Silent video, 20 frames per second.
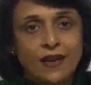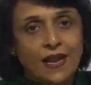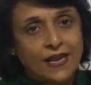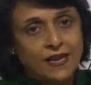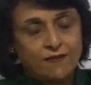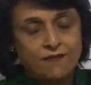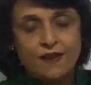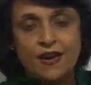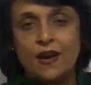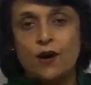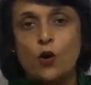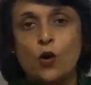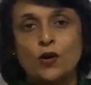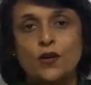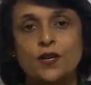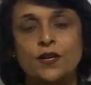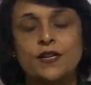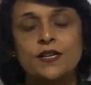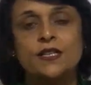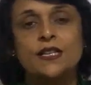Like we
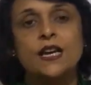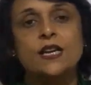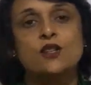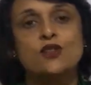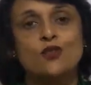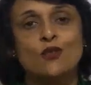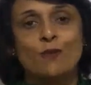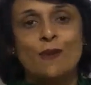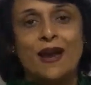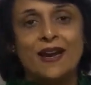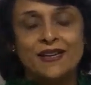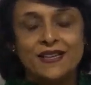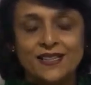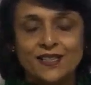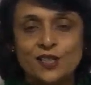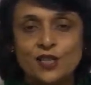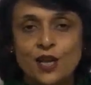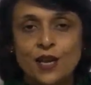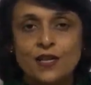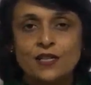already said,
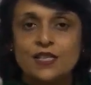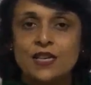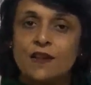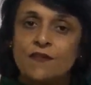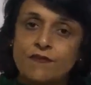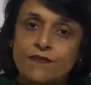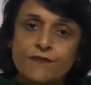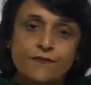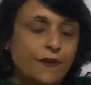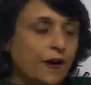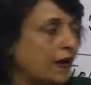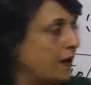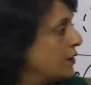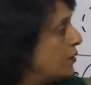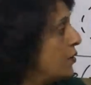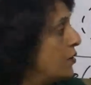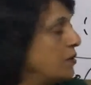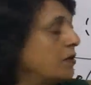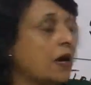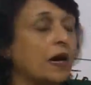somatic cells have uh,
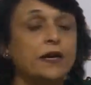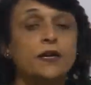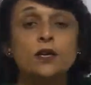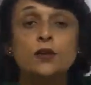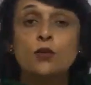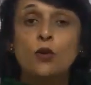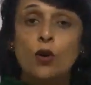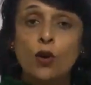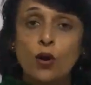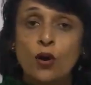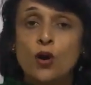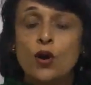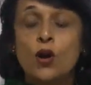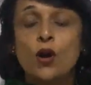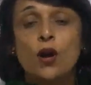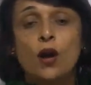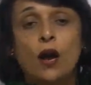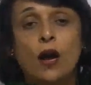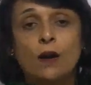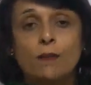undergo
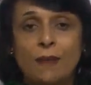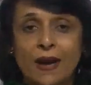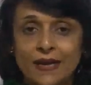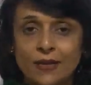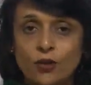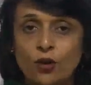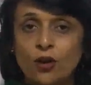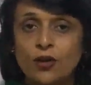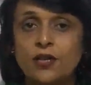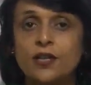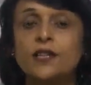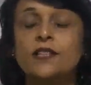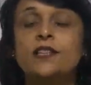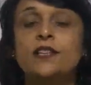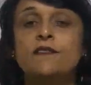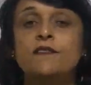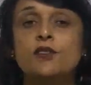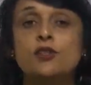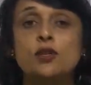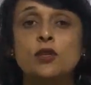a mitotic
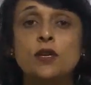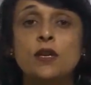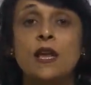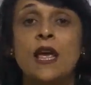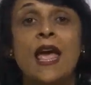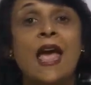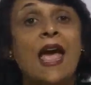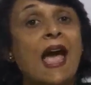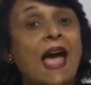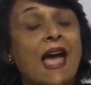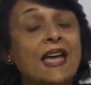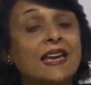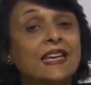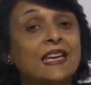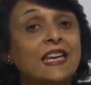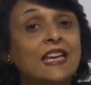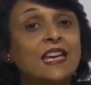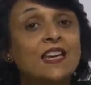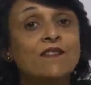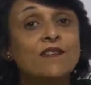division, and
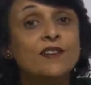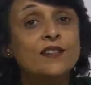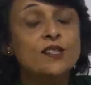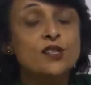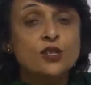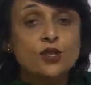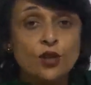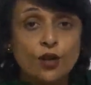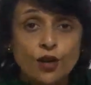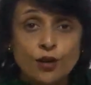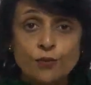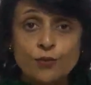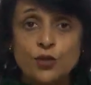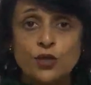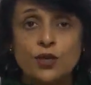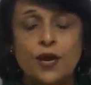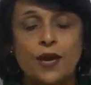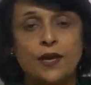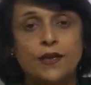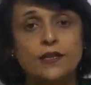even germ
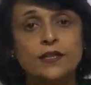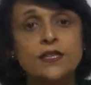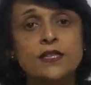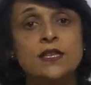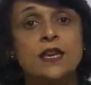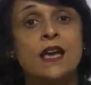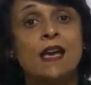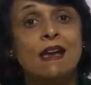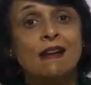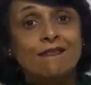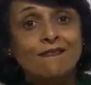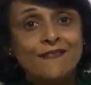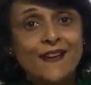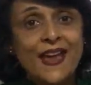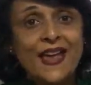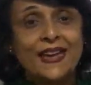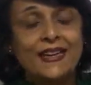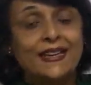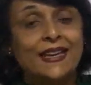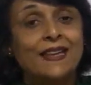cells,
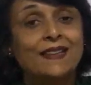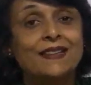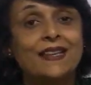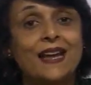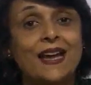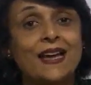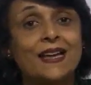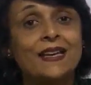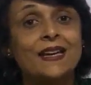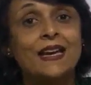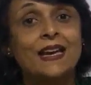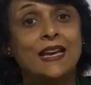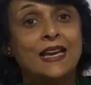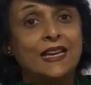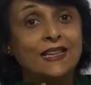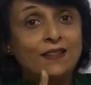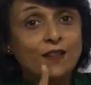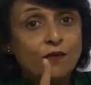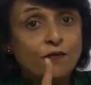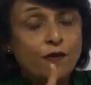when they are
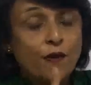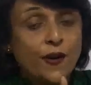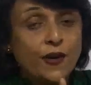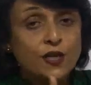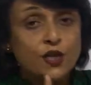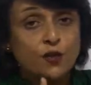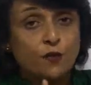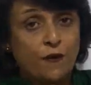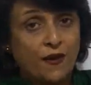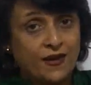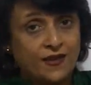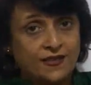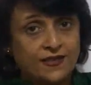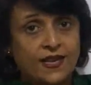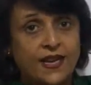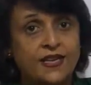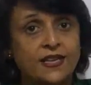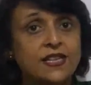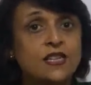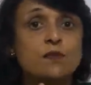in the first phase,
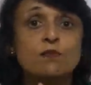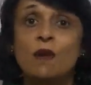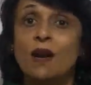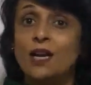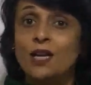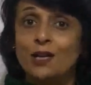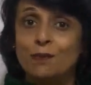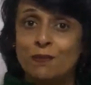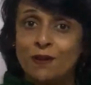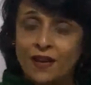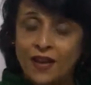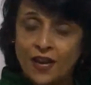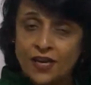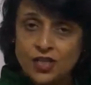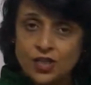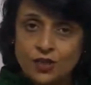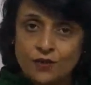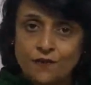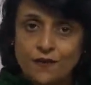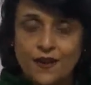that is
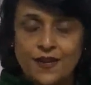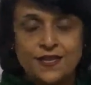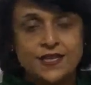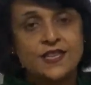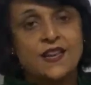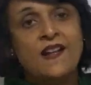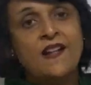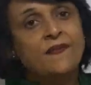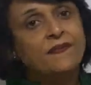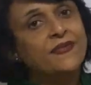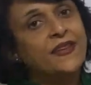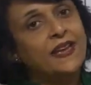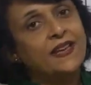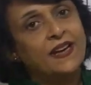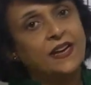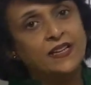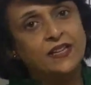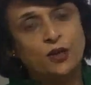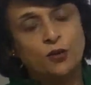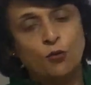multiplication phase, they are
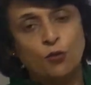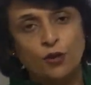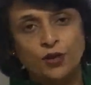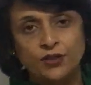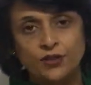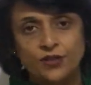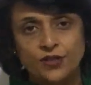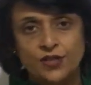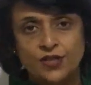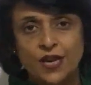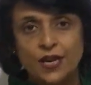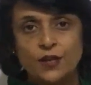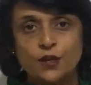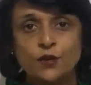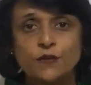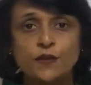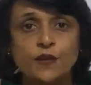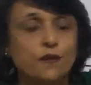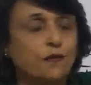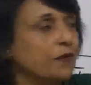undergoing this kind
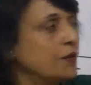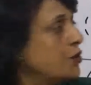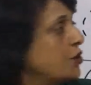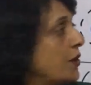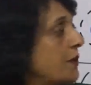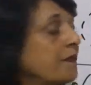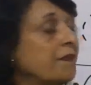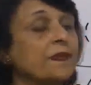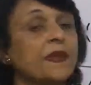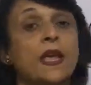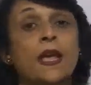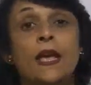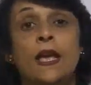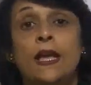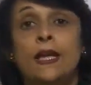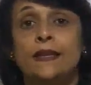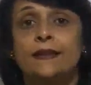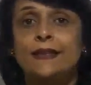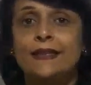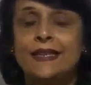of division.
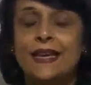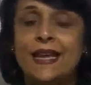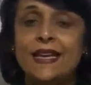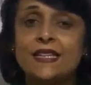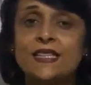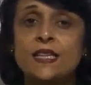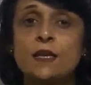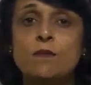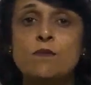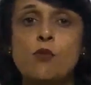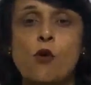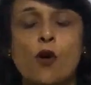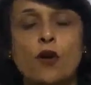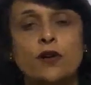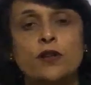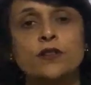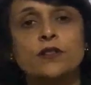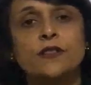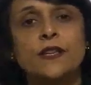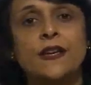The next
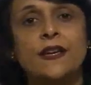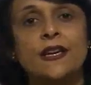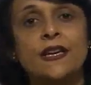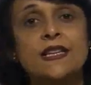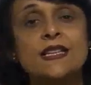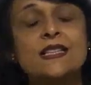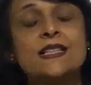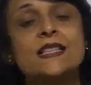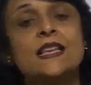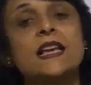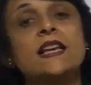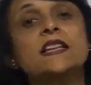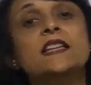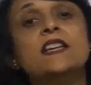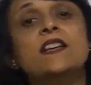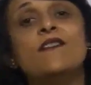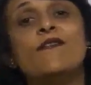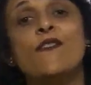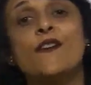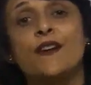important thing is
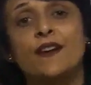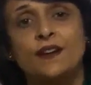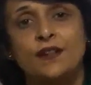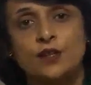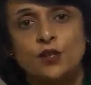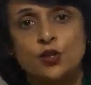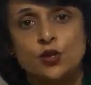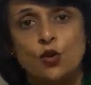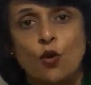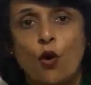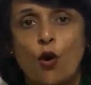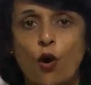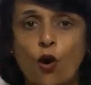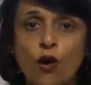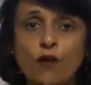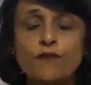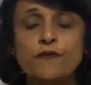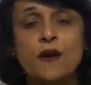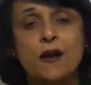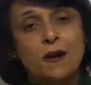significance
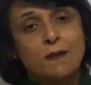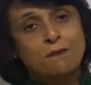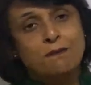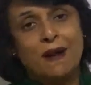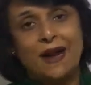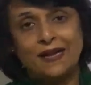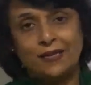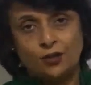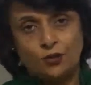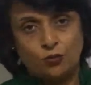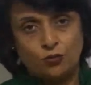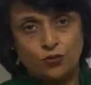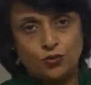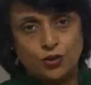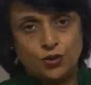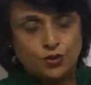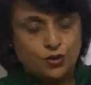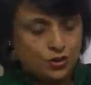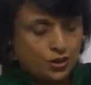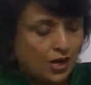of
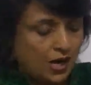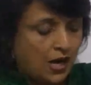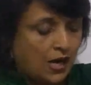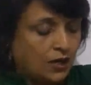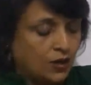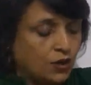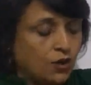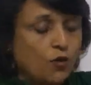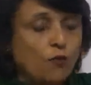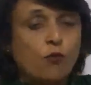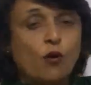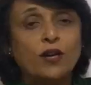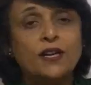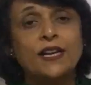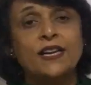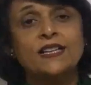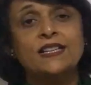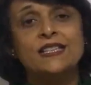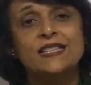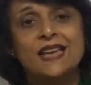mitosis. So what
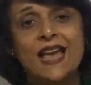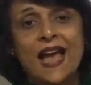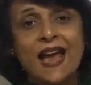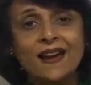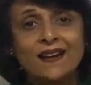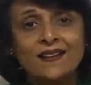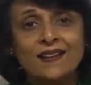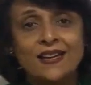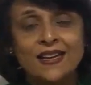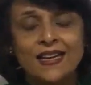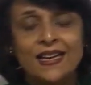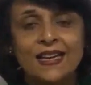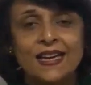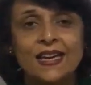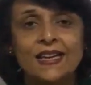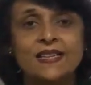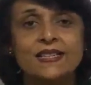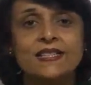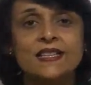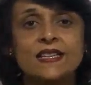
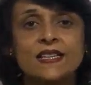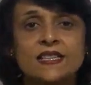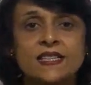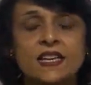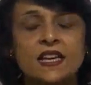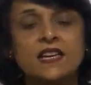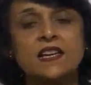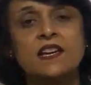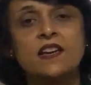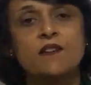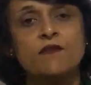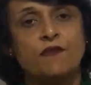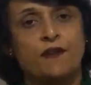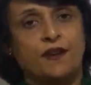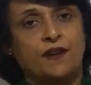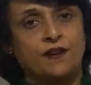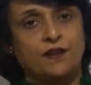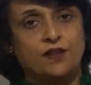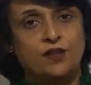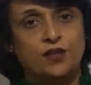exactly is the
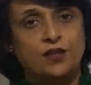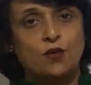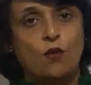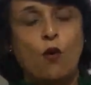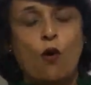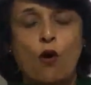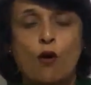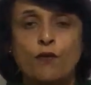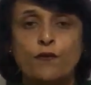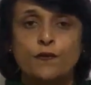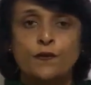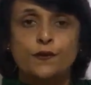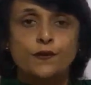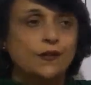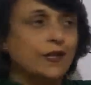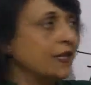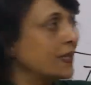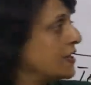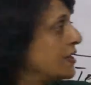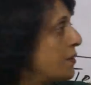significance of
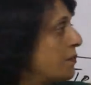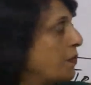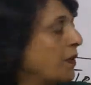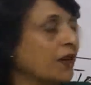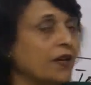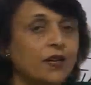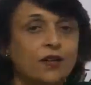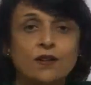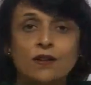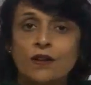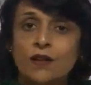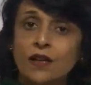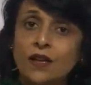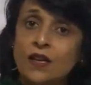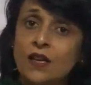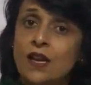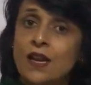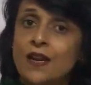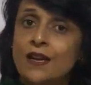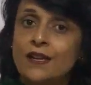this particular
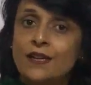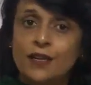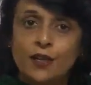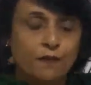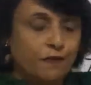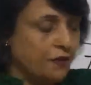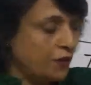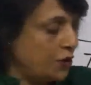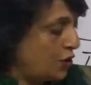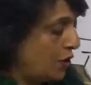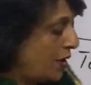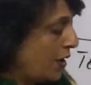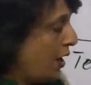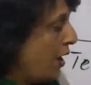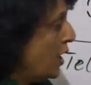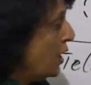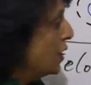division?